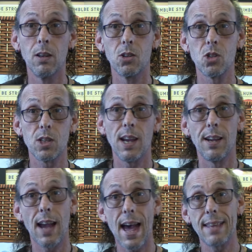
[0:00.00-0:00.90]
just
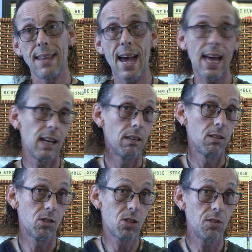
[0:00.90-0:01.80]
add that
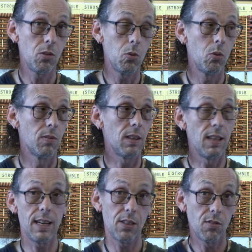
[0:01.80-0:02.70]
to the
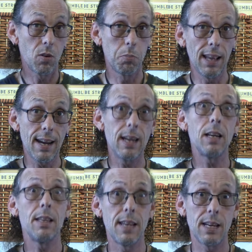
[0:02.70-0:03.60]
length of your
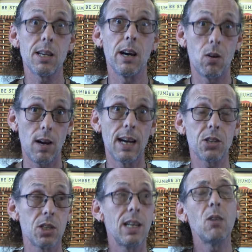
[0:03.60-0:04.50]
blade, and how
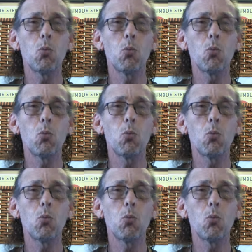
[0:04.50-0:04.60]
actually,